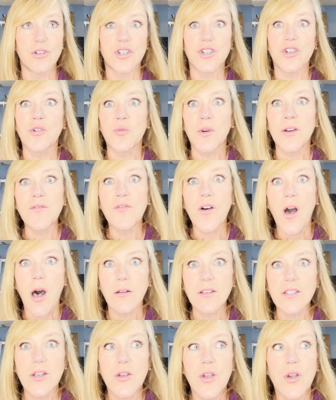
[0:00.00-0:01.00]
Chagrin
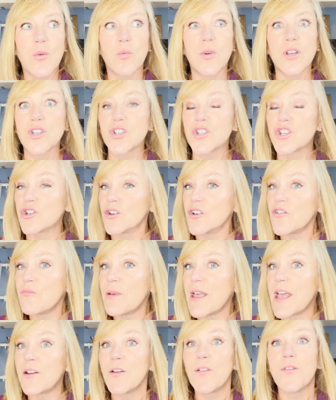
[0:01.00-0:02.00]
Falls, which should have
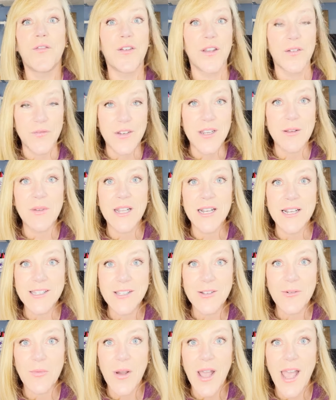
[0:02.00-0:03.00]
been fifty
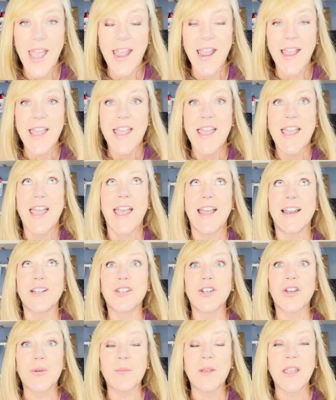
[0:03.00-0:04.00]
minutes away. And it
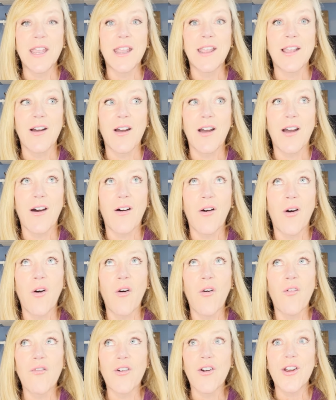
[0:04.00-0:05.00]
took me
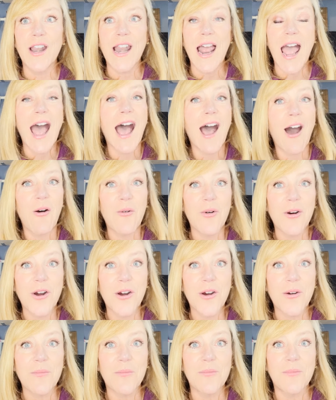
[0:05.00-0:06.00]
over an
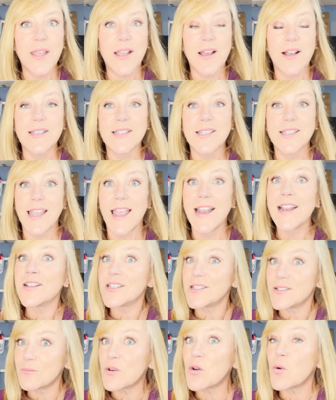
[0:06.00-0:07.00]
hour because, and
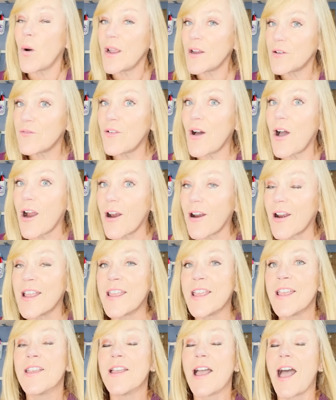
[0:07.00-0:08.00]
it's quite far.
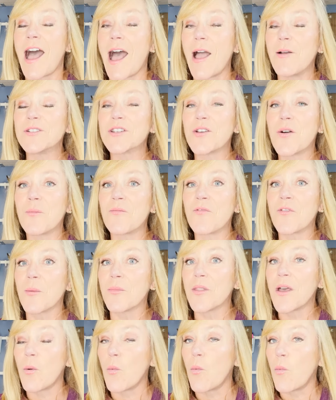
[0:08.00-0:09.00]
I was going
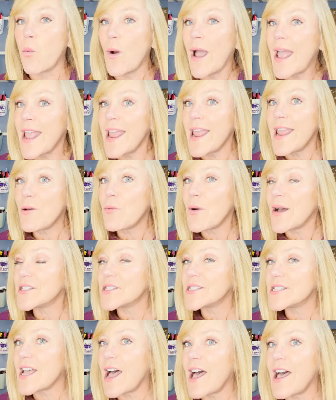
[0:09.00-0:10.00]
from the way
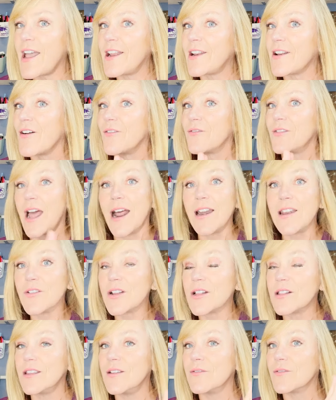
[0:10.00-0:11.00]
west side of not even
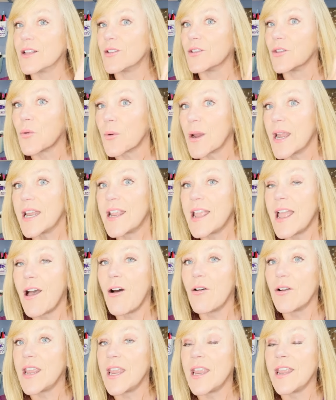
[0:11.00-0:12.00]
Cleveland, Lorain
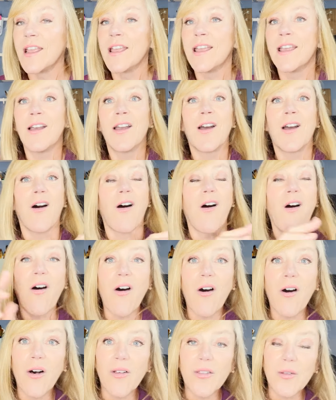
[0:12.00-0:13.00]
County,
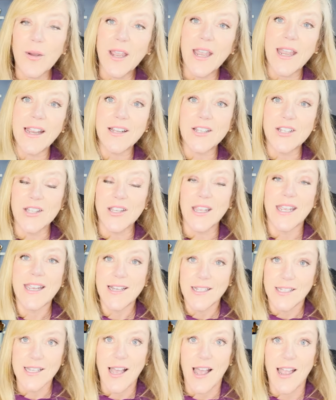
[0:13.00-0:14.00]
all the way to the
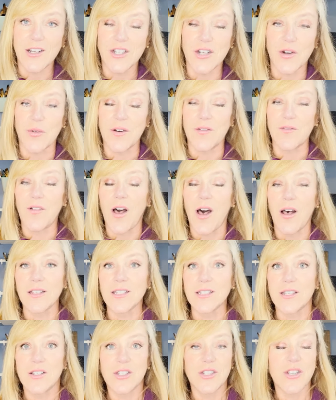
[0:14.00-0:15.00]
east side, Chagrin
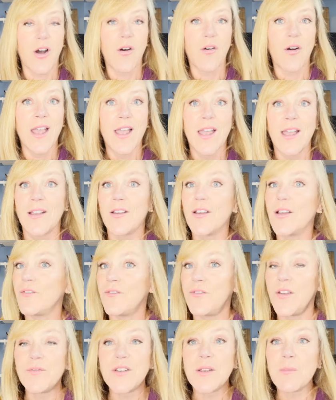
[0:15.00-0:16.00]
Falls. So
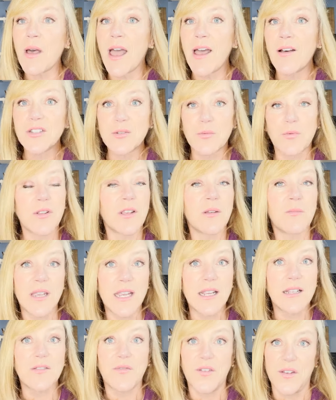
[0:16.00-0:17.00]
fifty miles really
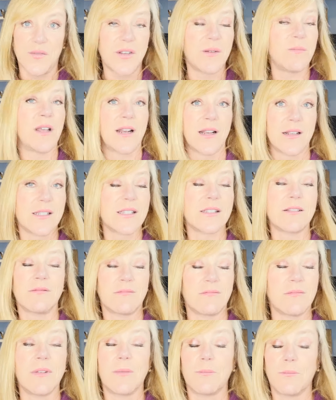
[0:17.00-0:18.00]
means fifty minutes.
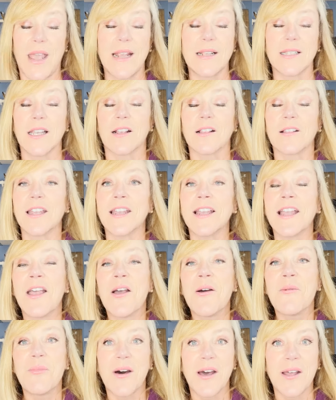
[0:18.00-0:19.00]
Basically,
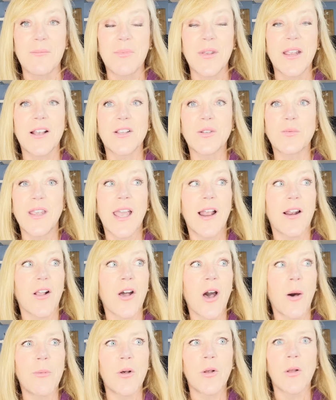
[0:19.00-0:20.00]
but because we had a
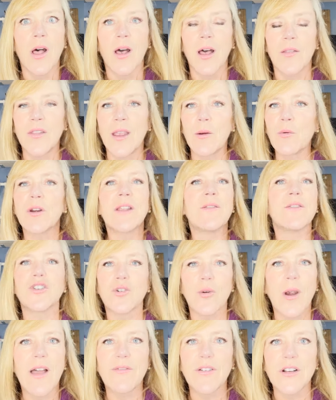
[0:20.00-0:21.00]
couple, they weren't even
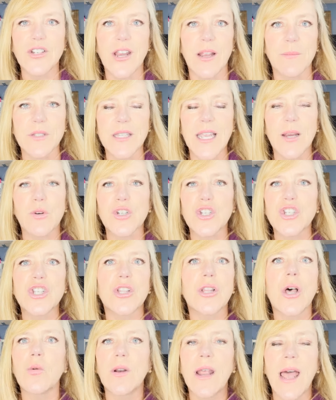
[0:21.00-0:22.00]
traffic jams. They were
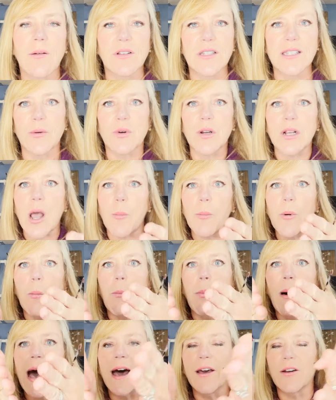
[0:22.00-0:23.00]
slowdowns. There were a couple
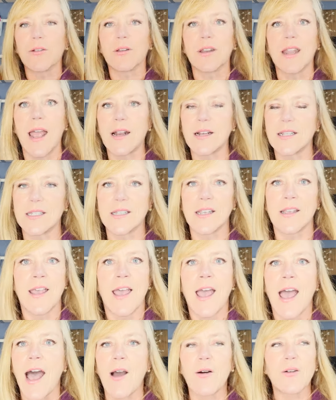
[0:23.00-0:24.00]
bottlenecks.
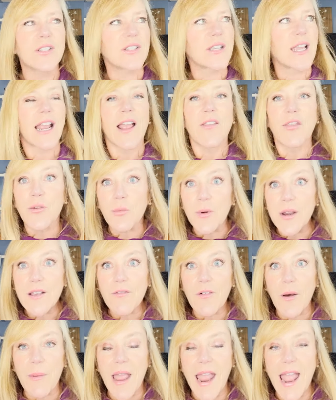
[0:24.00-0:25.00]
I was like, three of
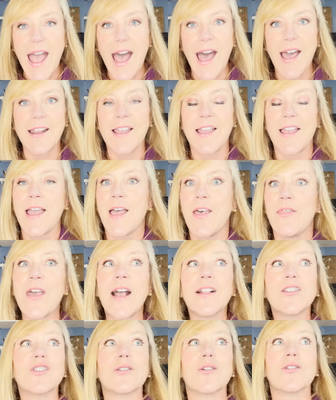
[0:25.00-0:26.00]
them I had.
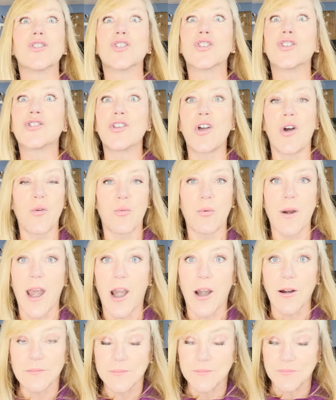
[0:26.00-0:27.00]
That's so
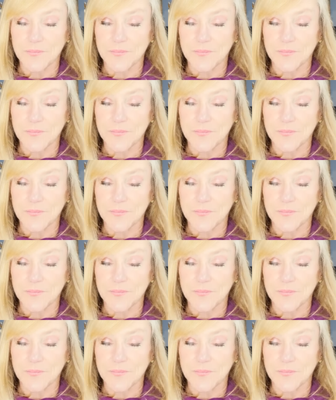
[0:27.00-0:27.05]
rare.